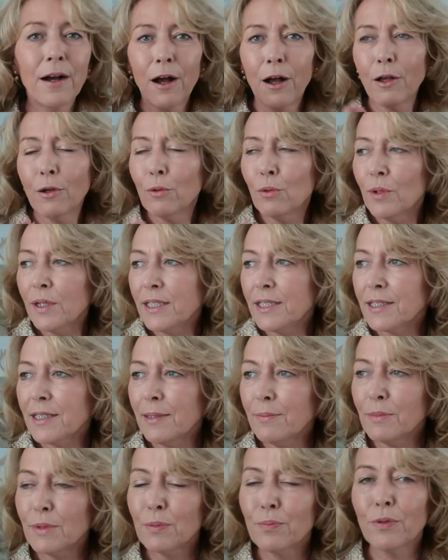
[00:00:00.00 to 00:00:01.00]
I always
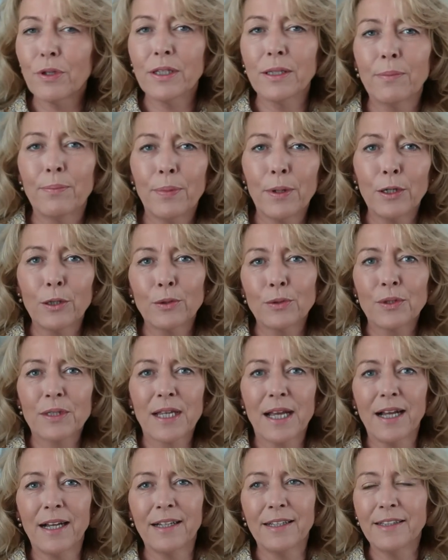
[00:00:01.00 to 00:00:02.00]
seem to bring the pearls
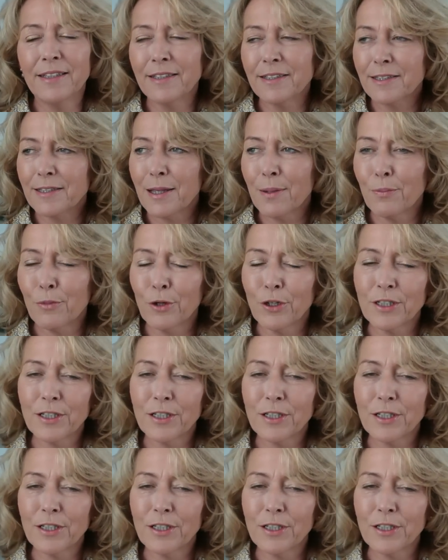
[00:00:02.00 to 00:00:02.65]
out in the summer.